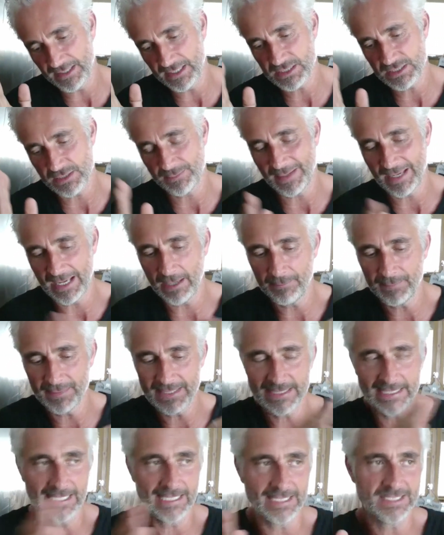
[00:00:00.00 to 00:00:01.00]
is about
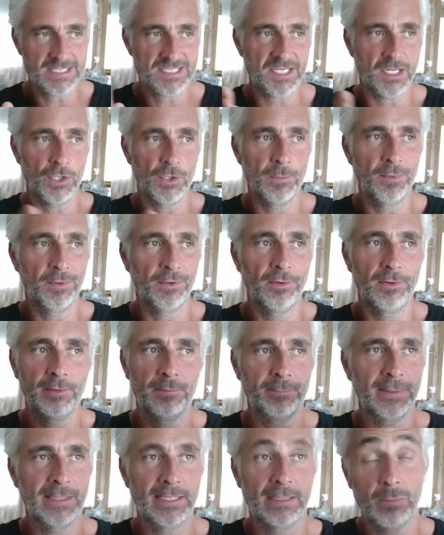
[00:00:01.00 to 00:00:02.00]
me getting sober and
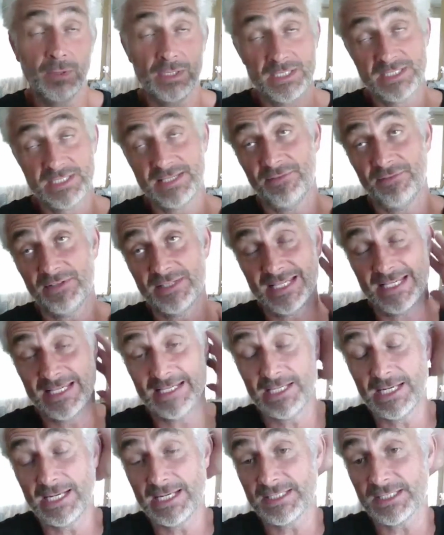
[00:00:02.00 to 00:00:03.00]
being, we're 17
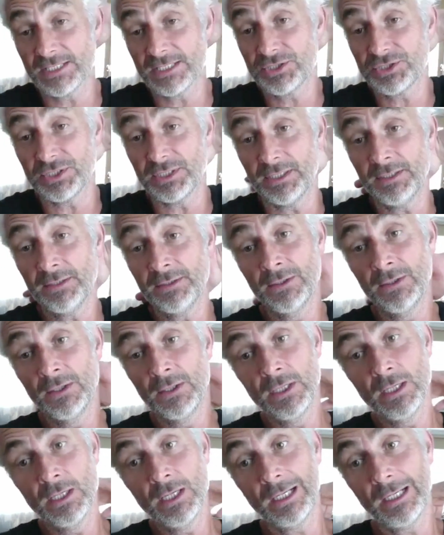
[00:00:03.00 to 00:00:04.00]
years this year
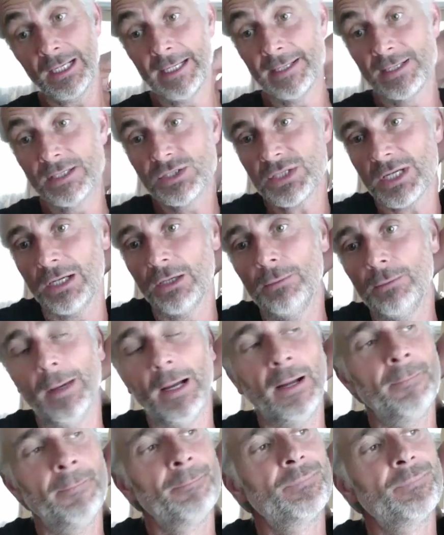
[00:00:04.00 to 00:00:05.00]
wow. clean and sober.
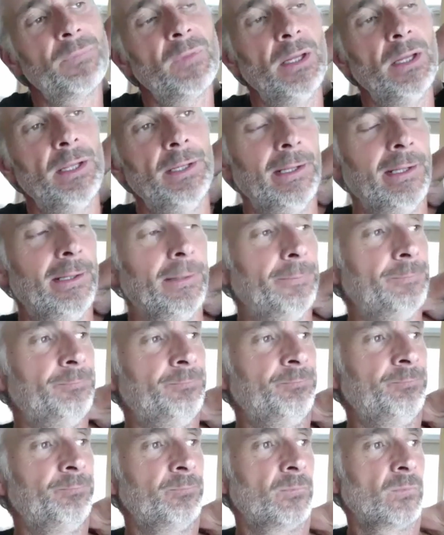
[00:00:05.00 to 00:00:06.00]
And
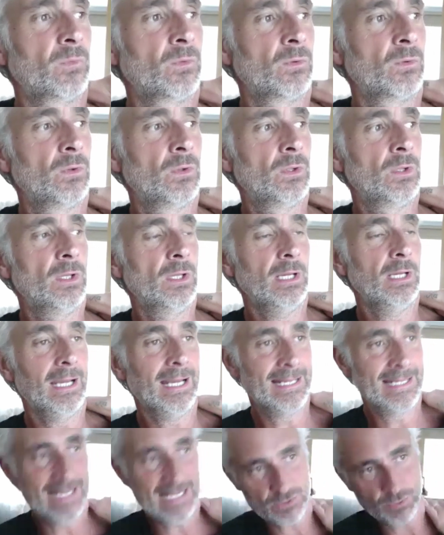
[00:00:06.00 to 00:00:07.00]
um,
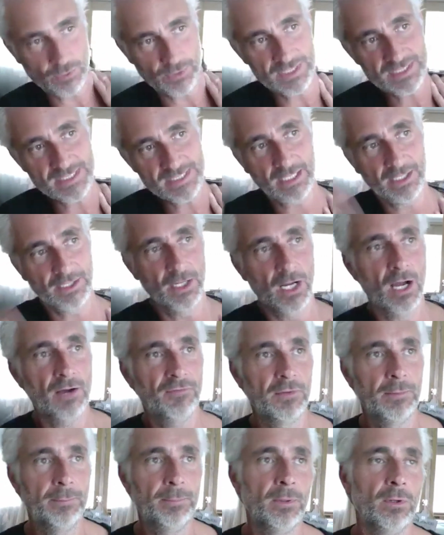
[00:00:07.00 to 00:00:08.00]
and that's what the second half
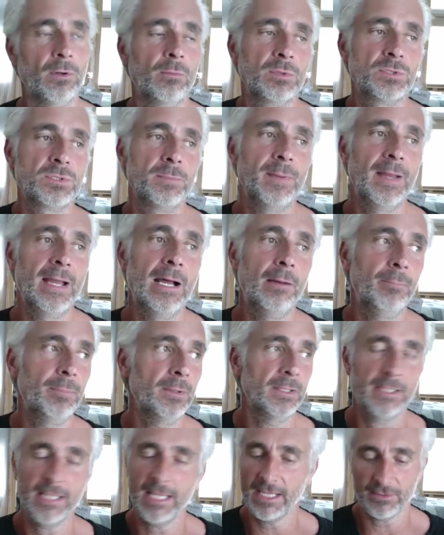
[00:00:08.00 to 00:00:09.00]
of the book was about.
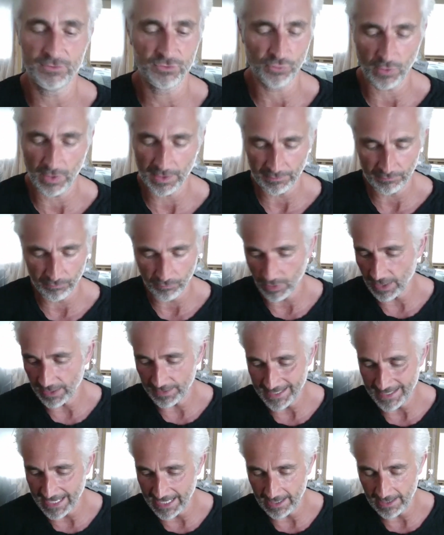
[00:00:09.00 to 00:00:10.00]
But yeah, trying to write
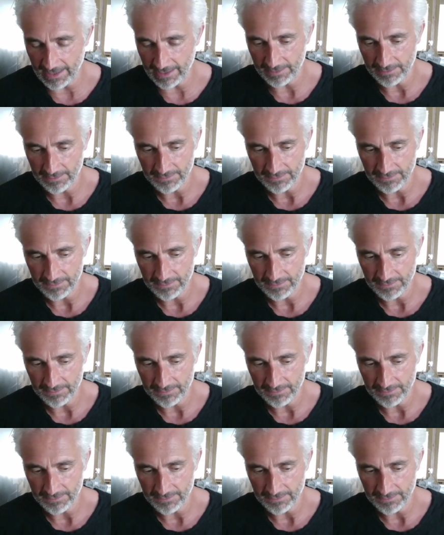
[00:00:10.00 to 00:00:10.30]
that.